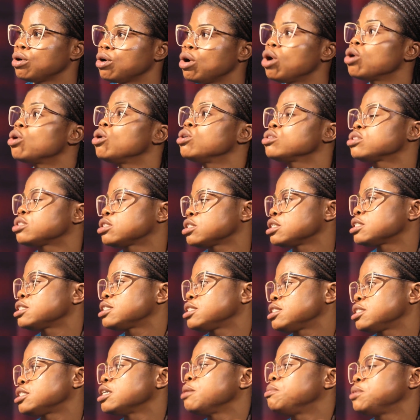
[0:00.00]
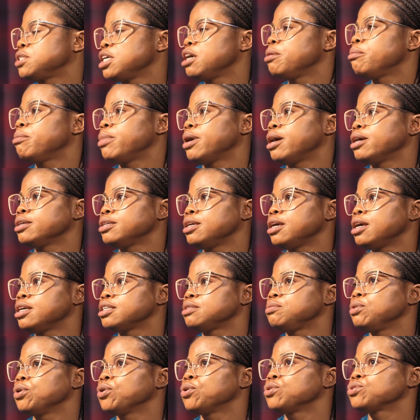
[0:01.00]
August, September.
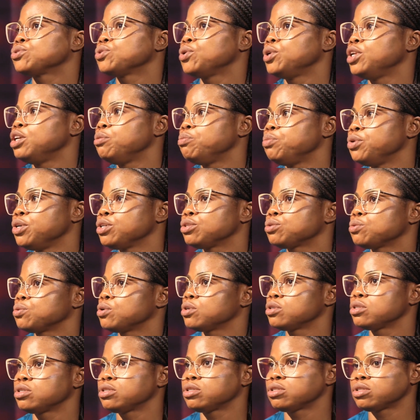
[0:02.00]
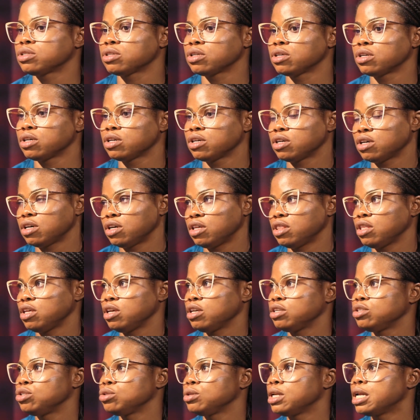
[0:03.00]
Yes, because Olympics was, I
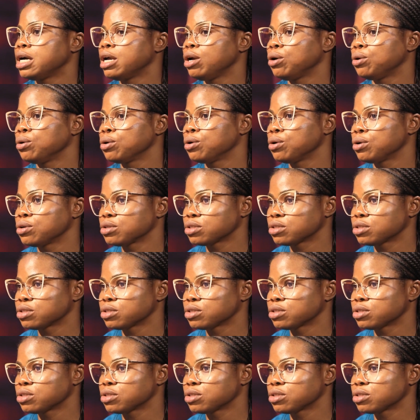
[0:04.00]
think, July, August.